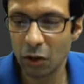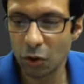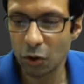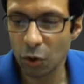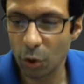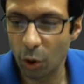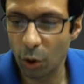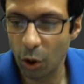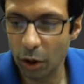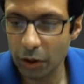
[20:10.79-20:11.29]

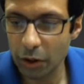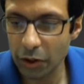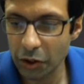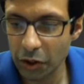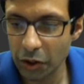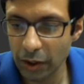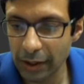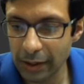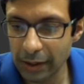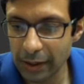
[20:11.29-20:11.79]
So
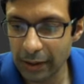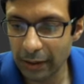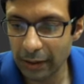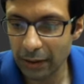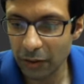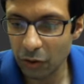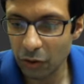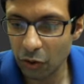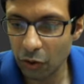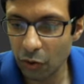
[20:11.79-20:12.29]
oxygen is
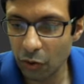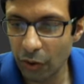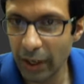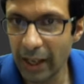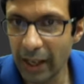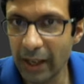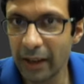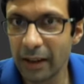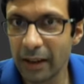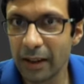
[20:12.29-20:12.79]

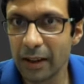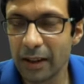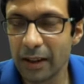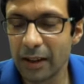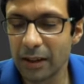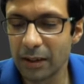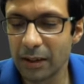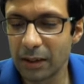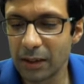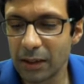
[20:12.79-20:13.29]
3
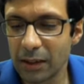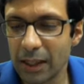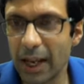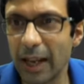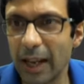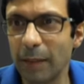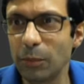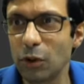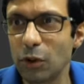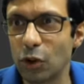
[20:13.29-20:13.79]

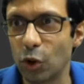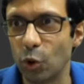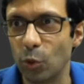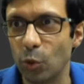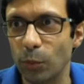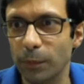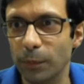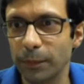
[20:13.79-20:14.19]
times 2.